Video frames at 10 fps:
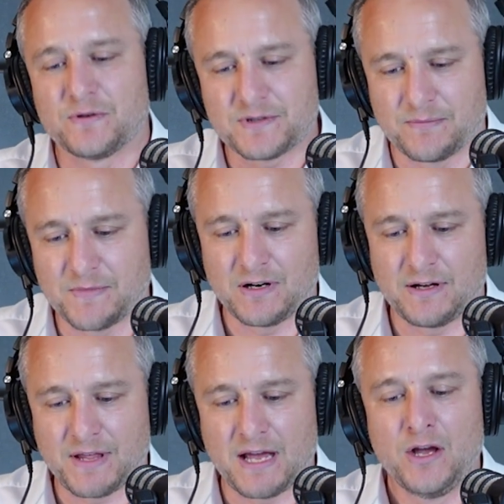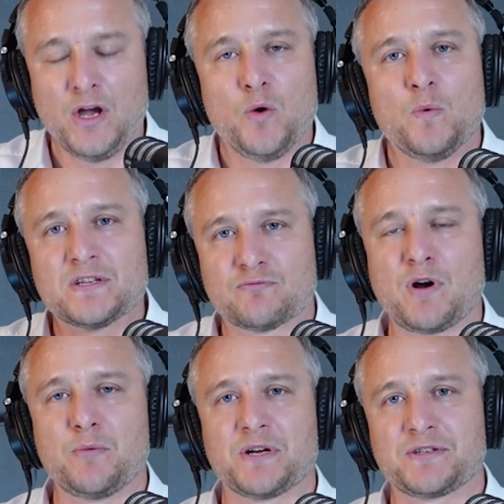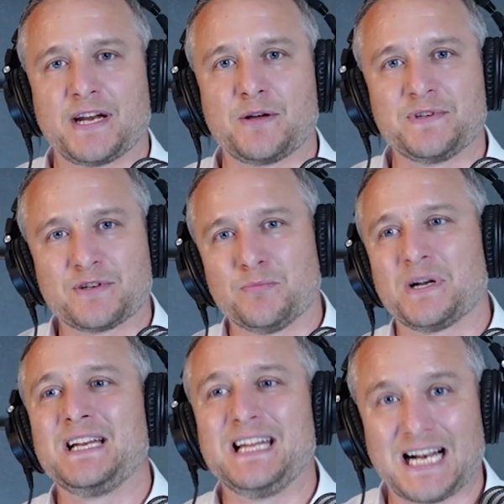or something like that, whereas RoboShadow is completely